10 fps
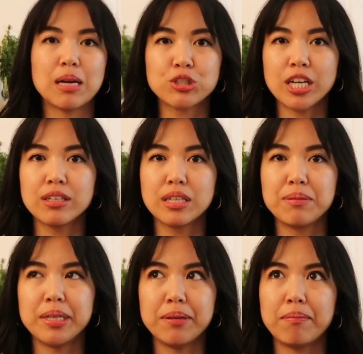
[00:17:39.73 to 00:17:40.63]
I'm trying to
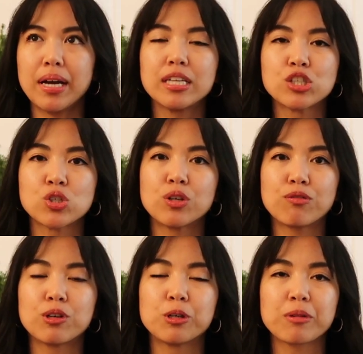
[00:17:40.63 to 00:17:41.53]
limit my
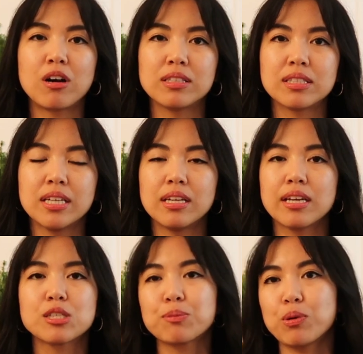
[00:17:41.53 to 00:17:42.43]
short form content
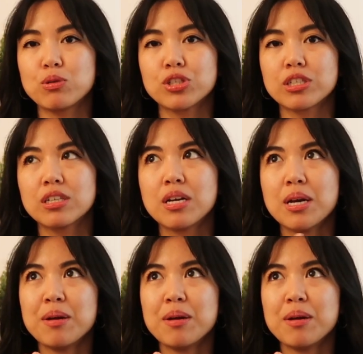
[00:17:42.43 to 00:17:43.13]
exposure,